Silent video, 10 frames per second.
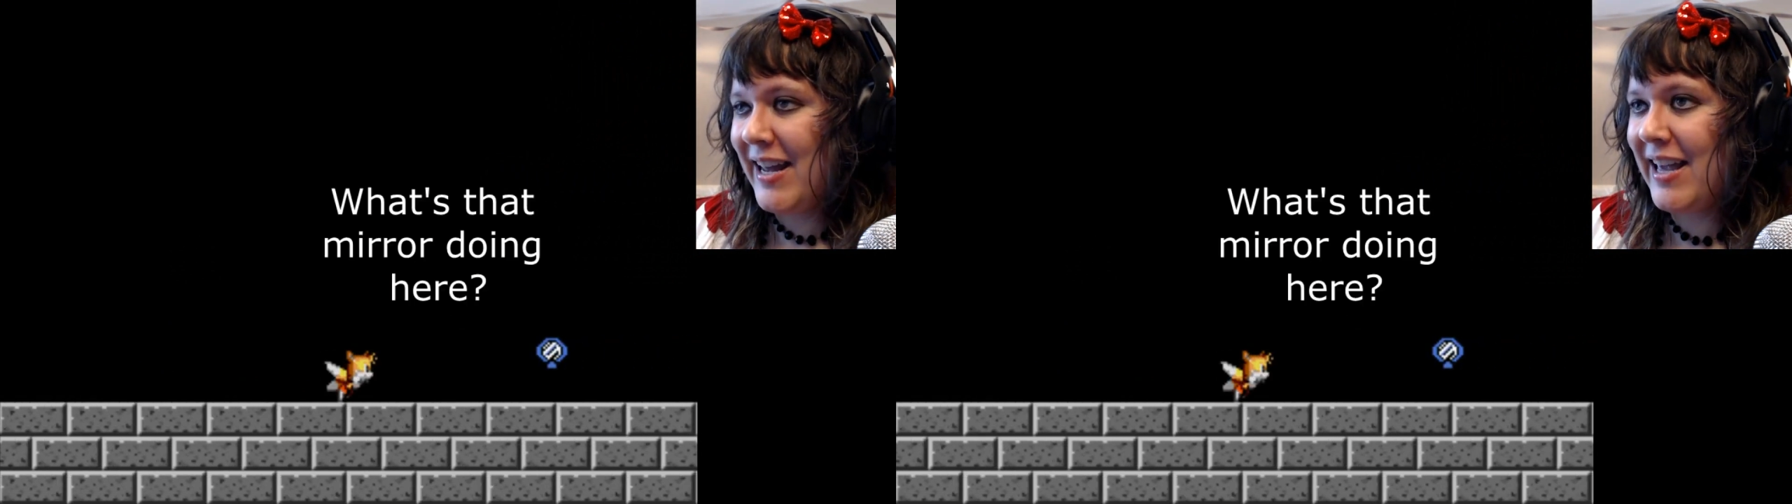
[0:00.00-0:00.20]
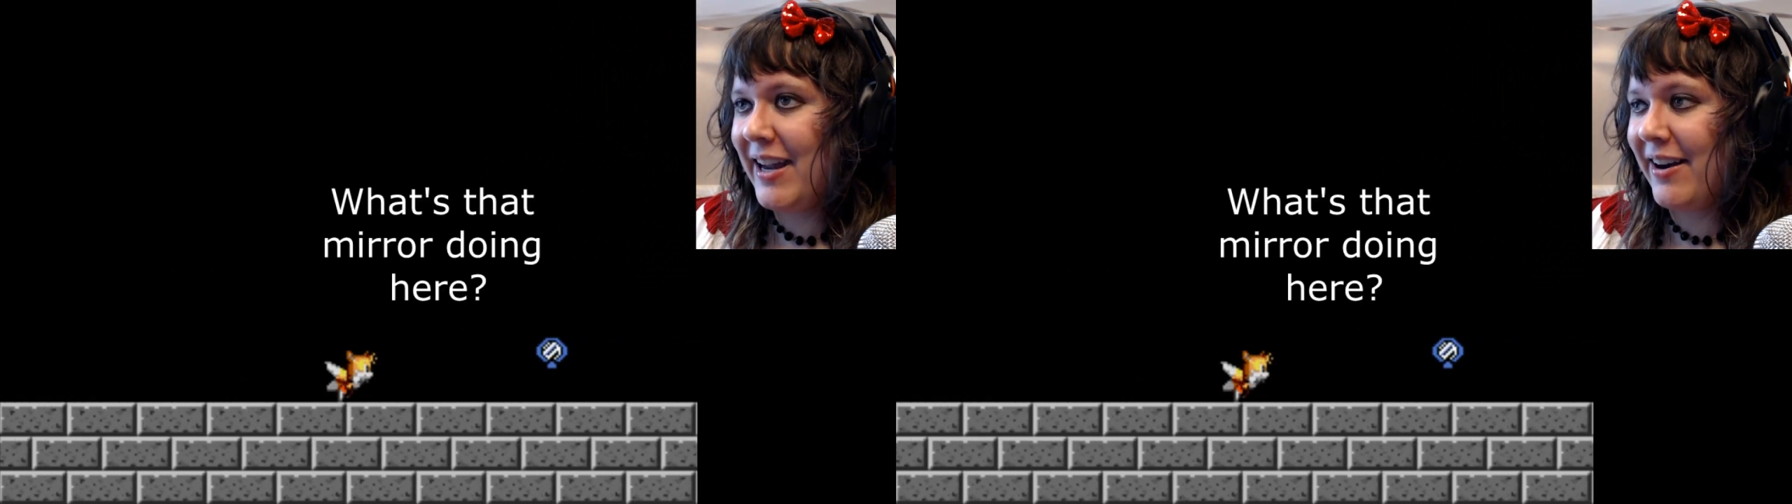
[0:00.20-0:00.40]

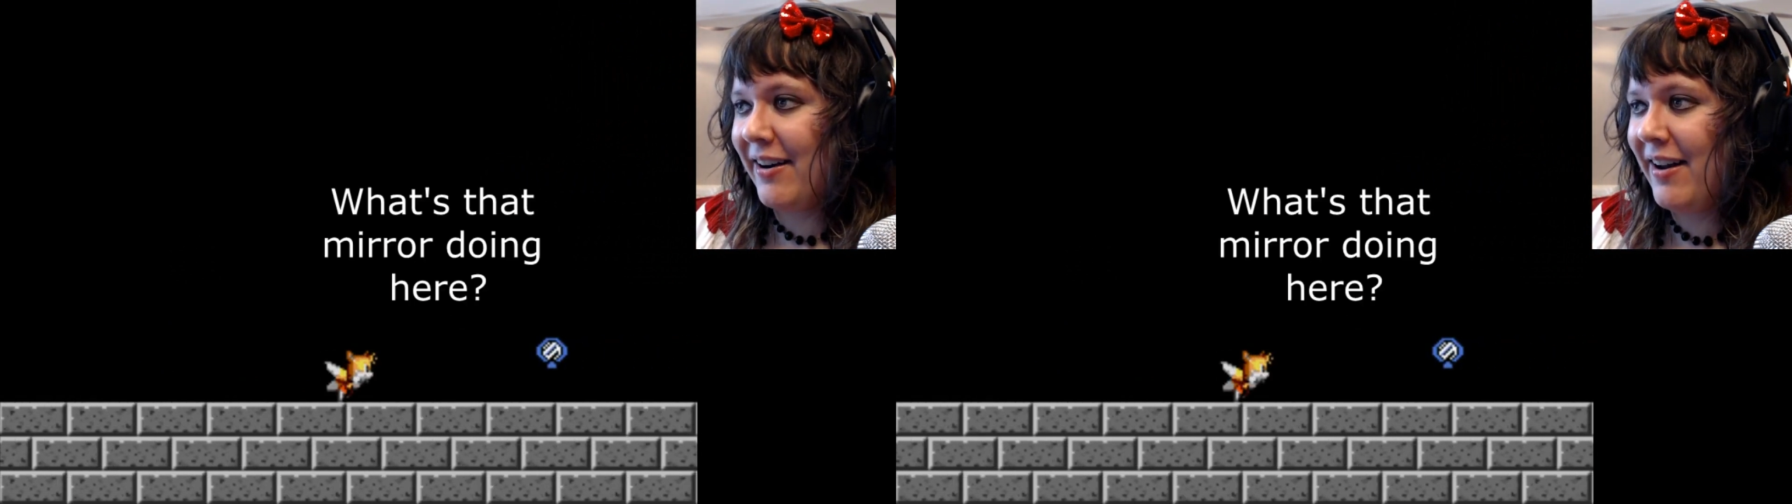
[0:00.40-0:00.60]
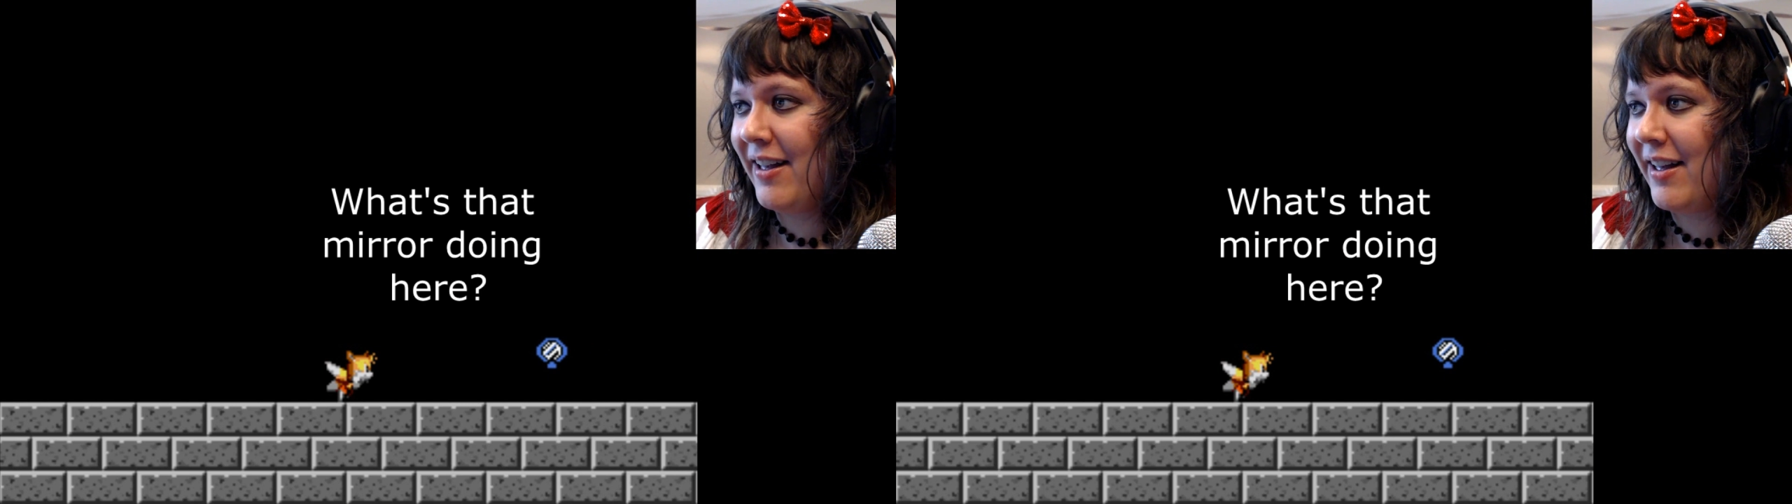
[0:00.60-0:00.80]

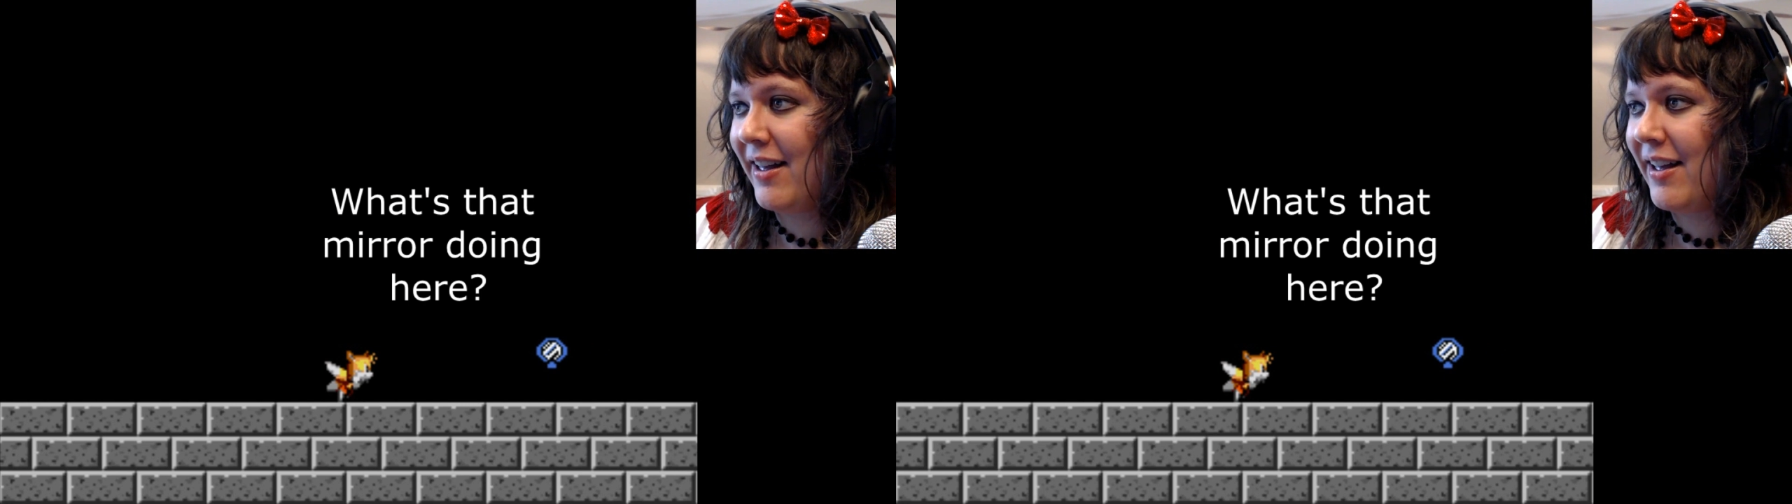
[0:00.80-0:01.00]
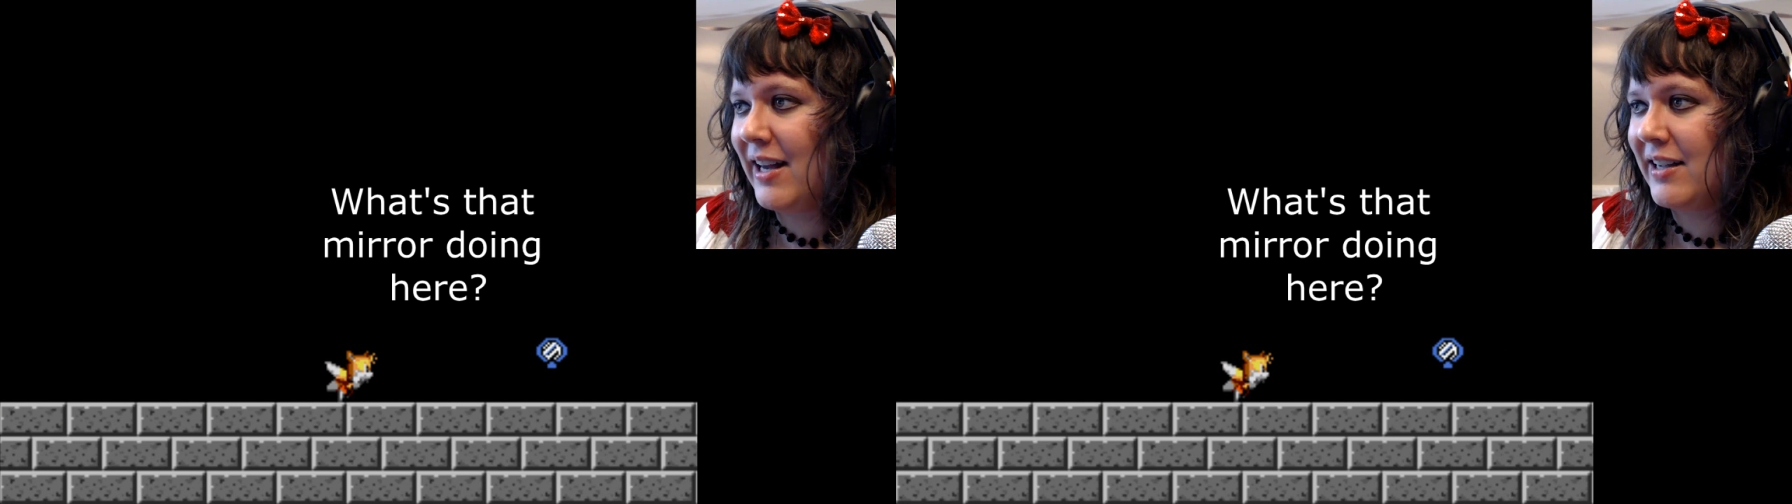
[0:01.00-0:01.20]
here? Huh?